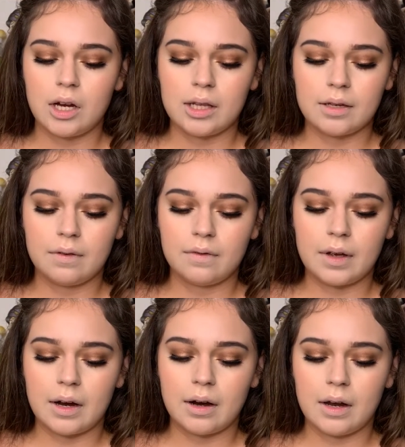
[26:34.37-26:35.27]
It's a
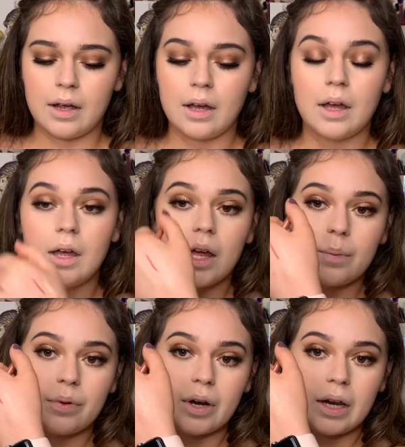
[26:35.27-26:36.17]
very
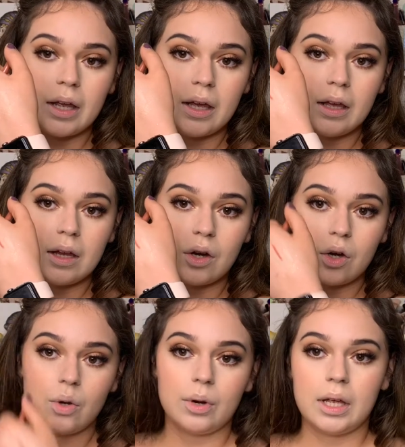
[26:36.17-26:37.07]
pretty
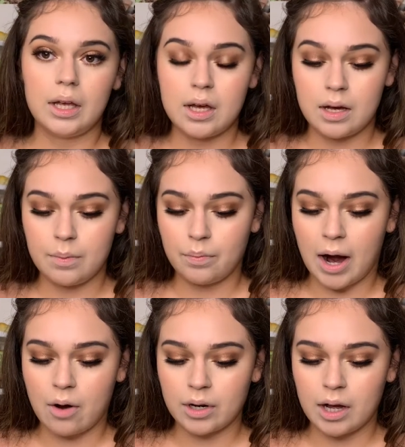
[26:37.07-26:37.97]
nudie
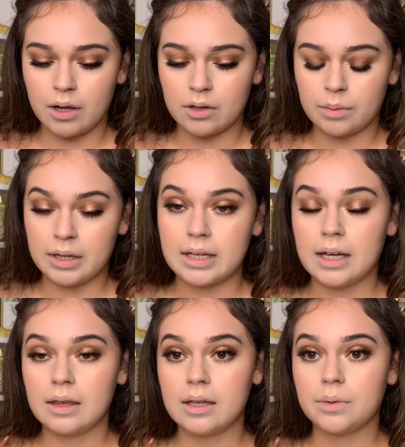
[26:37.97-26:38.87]
brown color, so I'm going to
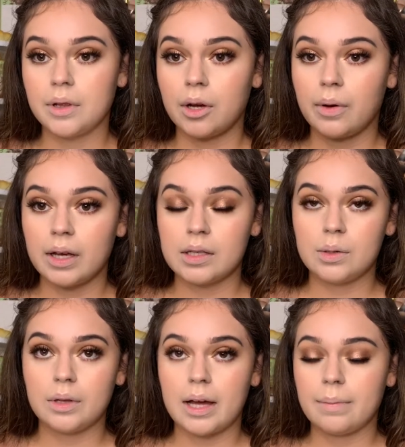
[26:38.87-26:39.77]
take this really quick to
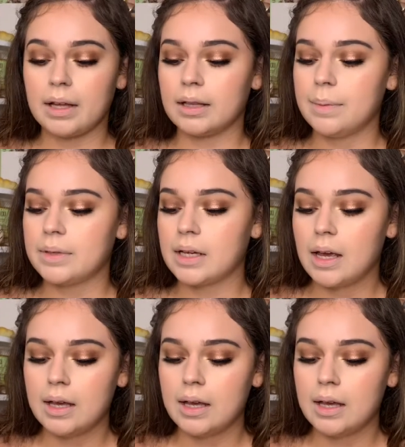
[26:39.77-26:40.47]
line my lips.